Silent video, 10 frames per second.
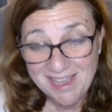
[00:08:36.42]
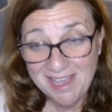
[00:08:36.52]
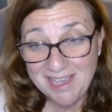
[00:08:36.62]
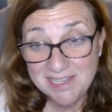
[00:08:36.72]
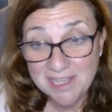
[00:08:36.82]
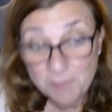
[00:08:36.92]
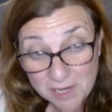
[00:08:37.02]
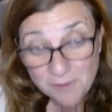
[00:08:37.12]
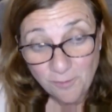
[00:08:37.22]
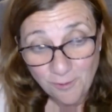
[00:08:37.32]
and get
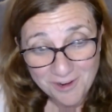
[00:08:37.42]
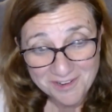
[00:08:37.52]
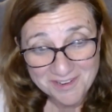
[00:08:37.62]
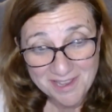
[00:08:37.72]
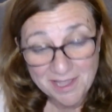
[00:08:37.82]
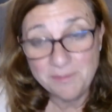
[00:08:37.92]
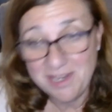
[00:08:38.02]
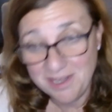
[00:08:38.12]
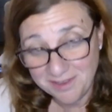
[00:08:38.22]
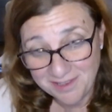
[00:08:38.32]
paid for it
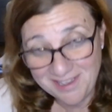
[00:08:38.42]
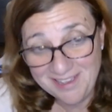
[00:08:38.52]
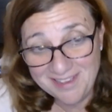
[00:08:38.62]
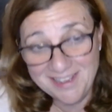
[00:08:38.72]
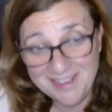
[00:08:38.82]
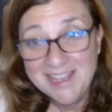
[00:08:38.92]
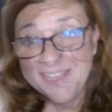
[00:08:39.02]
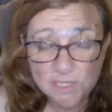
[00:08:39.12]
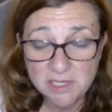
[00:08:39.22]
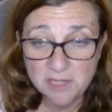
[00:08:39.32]
immediately.
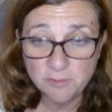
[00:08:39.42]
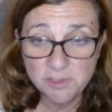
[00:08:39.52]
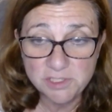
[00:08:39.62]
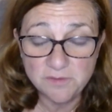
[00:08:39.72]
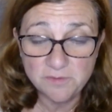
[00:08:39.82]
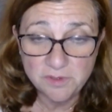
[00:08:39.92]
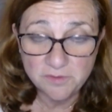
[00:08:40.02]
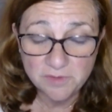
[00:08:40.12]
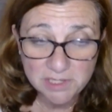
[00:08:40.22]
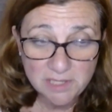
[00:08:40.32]
In other words,
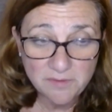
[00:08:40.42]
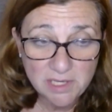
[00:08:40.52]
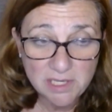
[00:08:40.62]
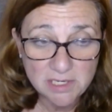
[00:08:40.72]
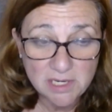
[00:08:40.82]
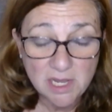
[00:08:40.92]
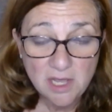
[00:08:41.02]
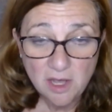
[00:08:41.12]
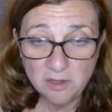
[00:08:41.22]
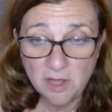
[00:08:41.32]
you've alleviated
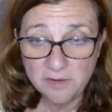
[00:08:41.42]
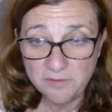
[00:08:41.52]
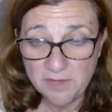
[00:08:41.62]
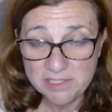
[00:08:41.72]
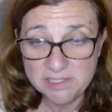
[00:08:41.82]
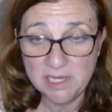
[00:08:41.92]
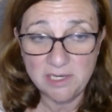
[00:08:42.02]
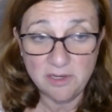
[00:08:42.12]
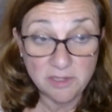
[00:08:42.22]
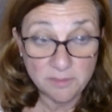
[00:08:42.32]
a lot of
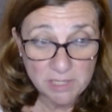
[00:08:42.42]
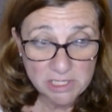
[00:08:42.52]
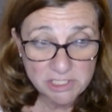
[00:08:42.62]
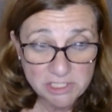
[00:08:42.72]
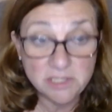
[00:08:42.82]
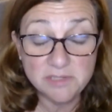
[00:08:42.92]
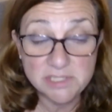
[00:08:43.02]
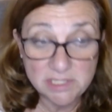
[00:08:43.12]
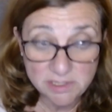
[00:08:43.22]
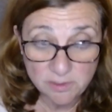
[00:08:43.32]
anxiety on the patient. They're
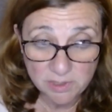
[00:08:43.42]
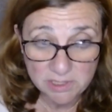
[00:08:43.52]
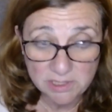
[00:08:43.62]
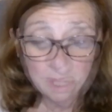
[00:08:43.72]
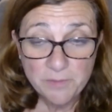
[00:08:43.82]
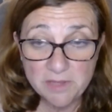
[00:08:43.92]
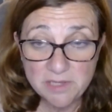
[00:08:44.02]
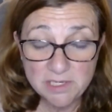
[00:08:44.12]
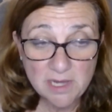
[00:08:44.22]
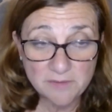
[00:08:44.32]
seen quickly and they
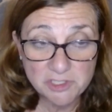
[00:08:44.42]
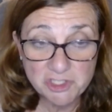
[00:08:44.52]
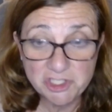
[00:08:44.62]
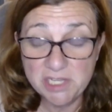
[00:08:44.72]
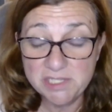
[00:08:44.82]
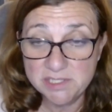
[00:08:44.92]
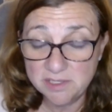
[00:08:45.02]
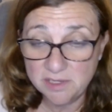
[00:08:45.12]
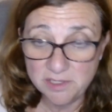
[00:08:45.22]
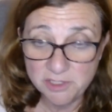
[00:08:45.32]
didn't have to chase
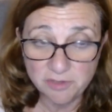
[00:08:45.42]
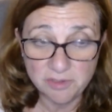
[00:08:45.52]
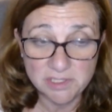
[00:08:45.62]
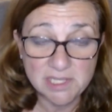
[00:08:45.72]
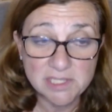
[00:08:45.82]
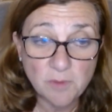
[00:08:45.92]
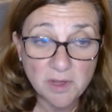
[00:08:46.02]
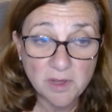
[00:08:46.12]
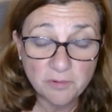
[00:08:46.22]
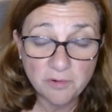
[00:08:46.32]
insurance. That's why
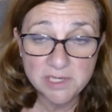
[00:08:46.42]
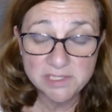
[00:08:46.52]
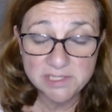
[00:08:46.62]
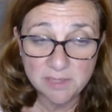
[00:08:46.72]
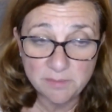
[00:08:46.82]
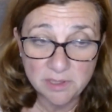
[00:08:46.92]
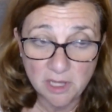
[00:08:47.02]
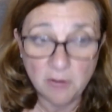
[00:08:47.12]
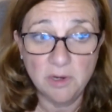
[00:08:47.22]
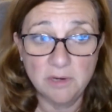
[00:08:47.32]
the price can be
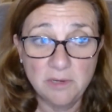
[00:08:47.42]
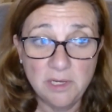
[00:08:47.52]
lower.